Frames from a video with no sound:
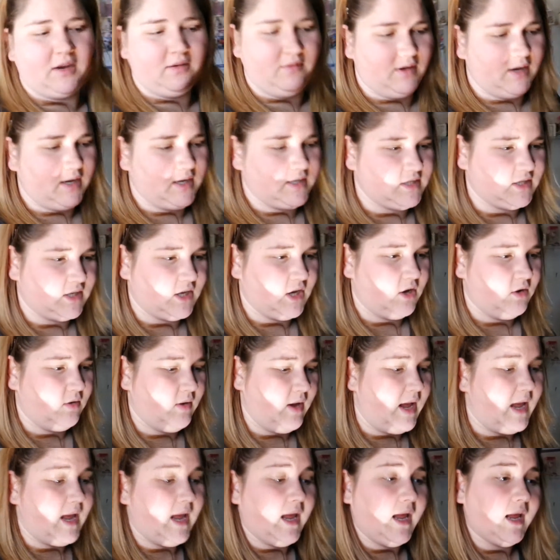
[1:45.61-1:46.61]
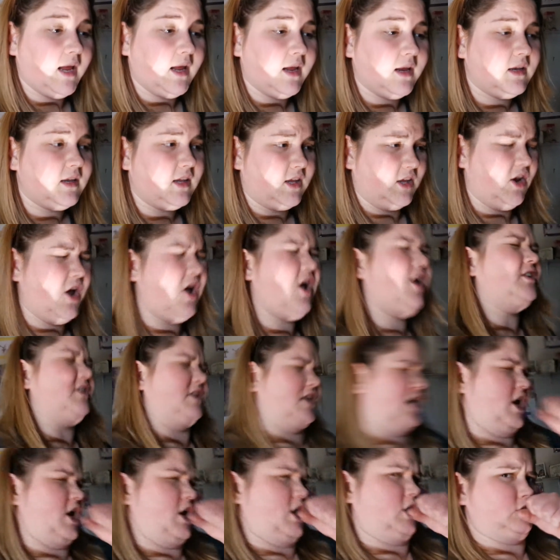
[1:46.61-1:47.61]
getting ready to go and get our
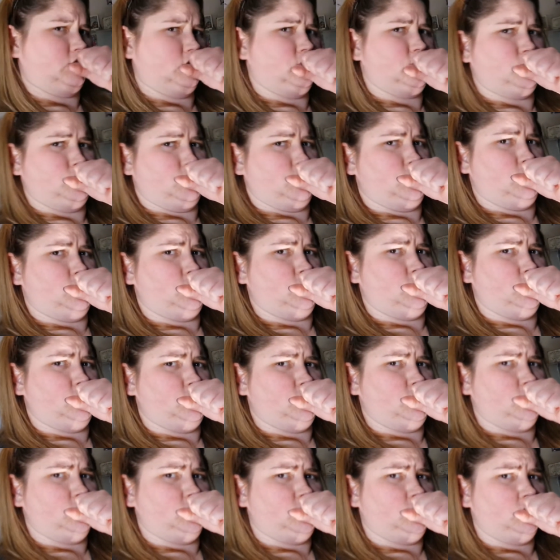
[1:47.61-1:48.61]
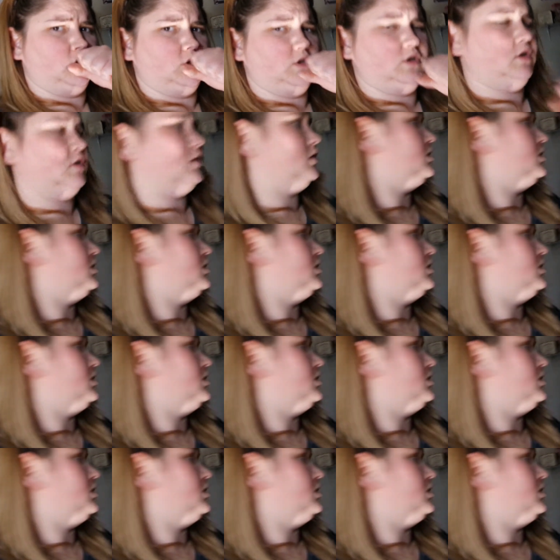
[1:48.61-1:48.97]
taxes done.